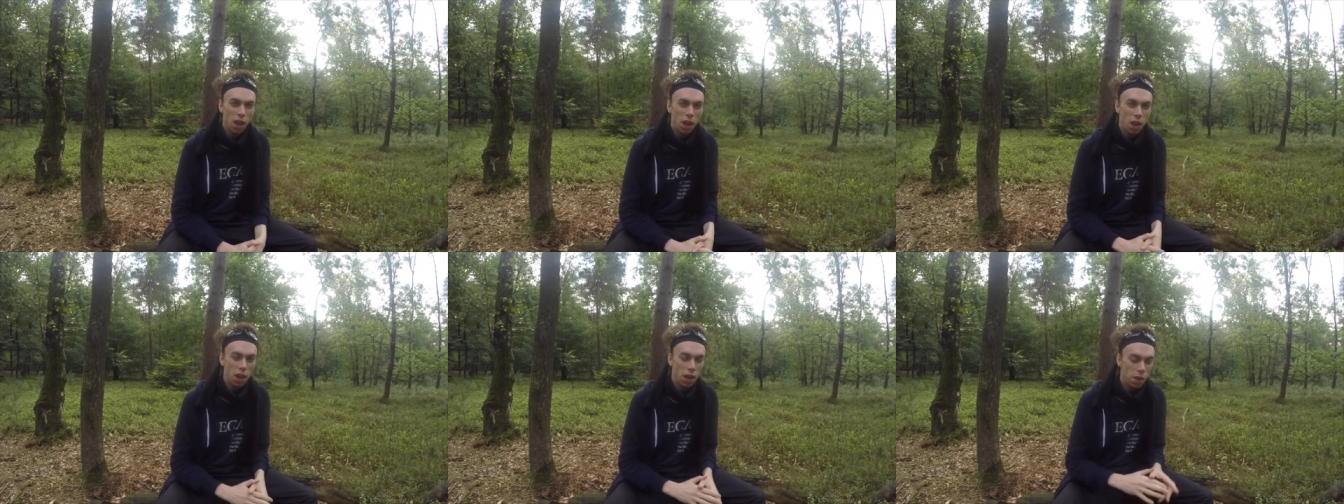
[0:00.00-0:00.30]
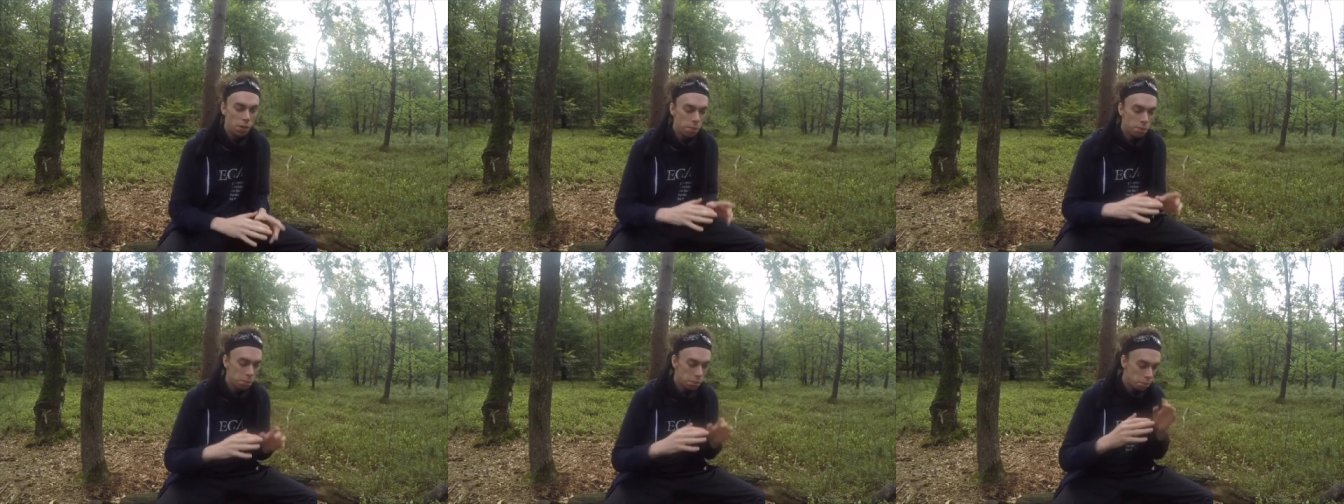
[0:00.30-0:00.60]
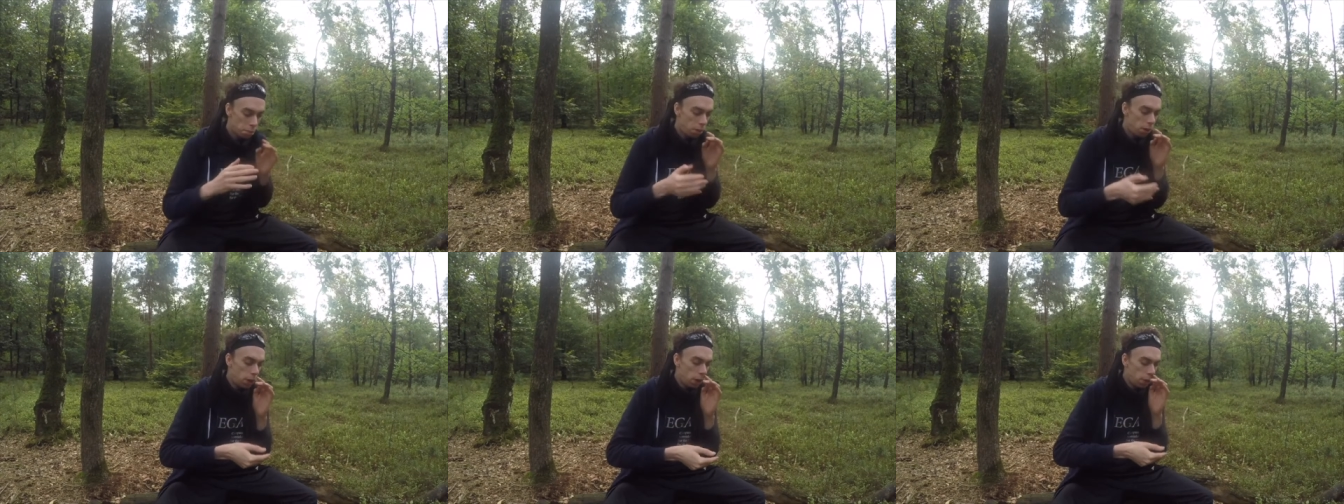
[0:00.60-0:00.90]
and
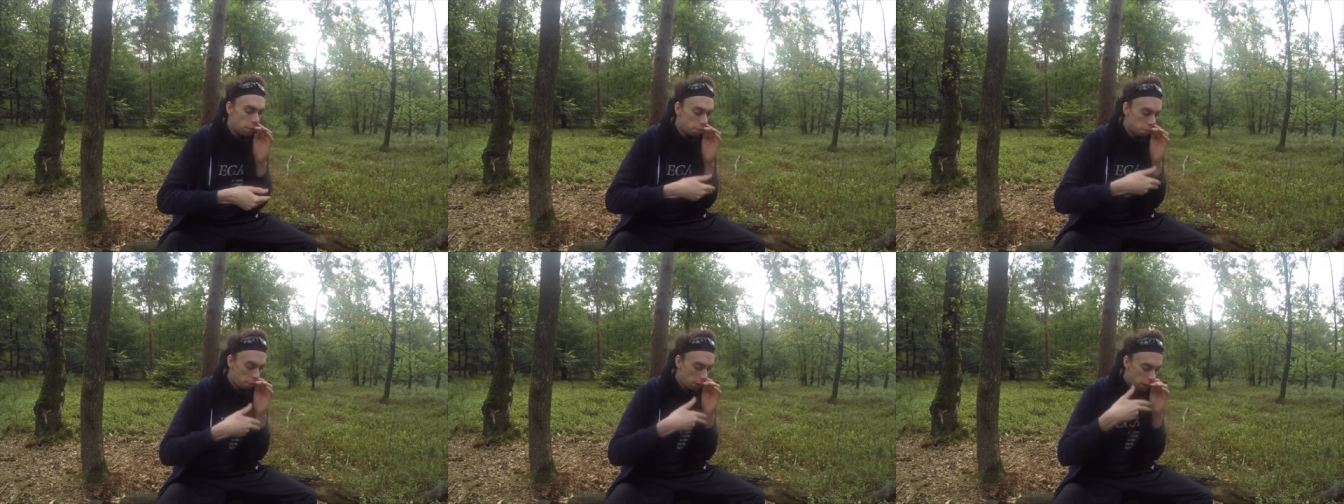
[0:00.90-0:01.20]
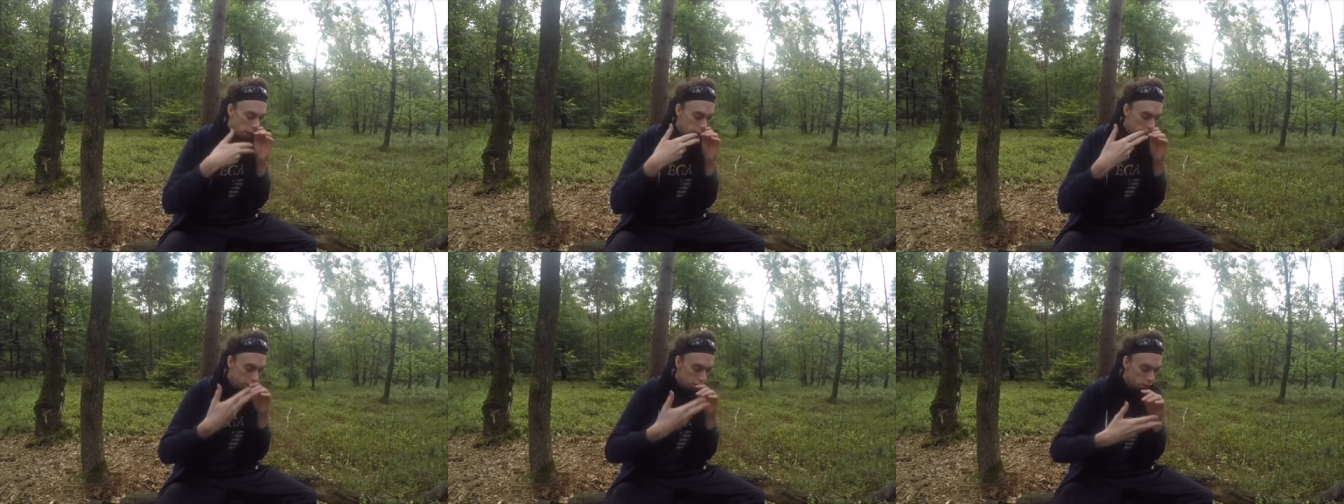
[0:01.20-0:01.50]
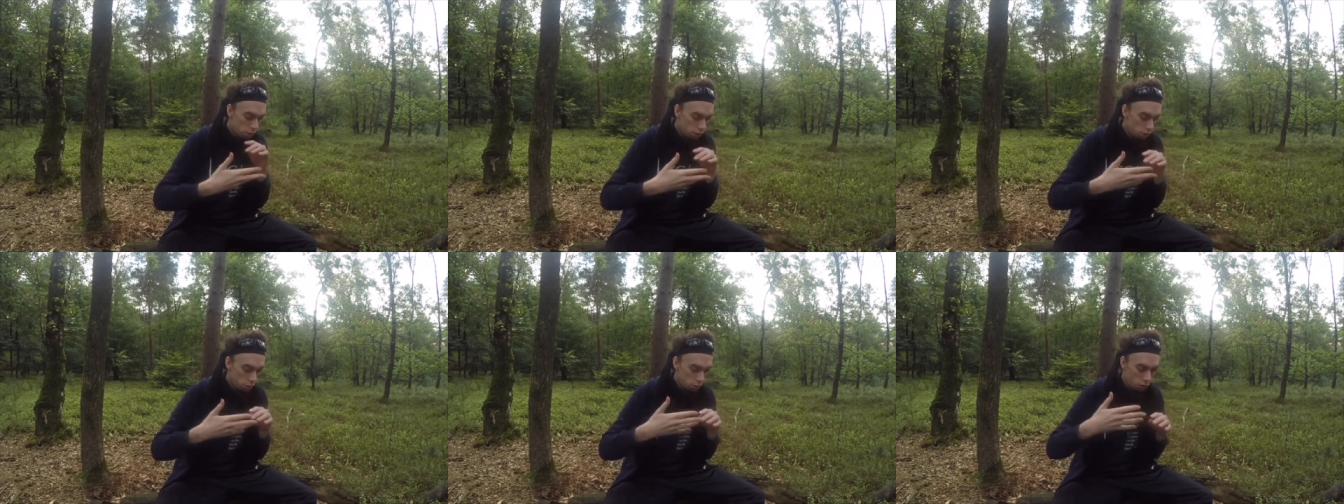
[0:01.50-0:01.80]
my brain
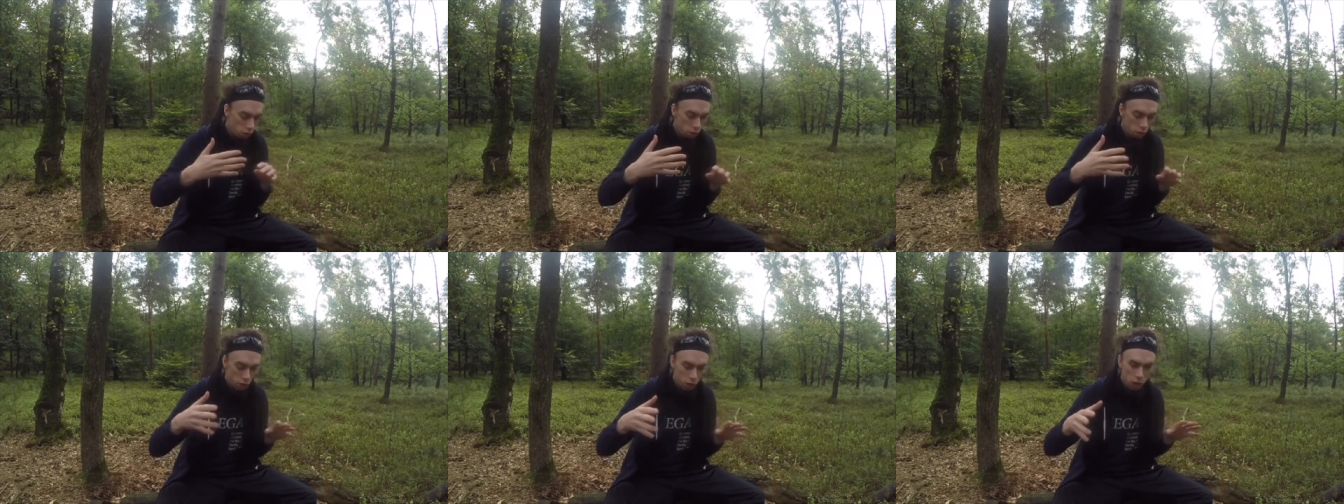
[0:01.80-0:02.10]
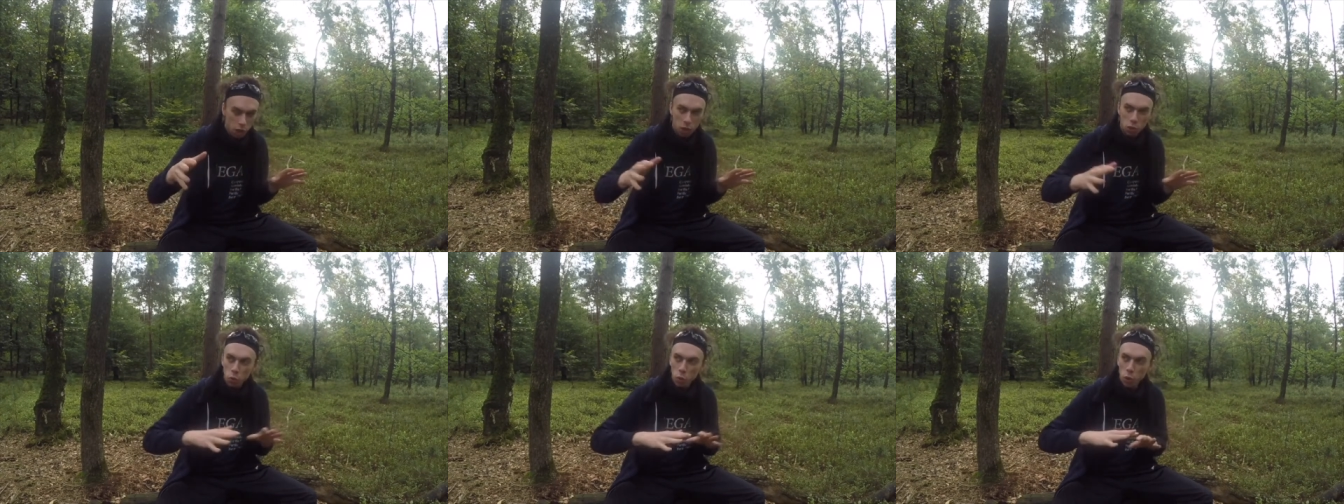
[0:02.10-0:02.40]
uh,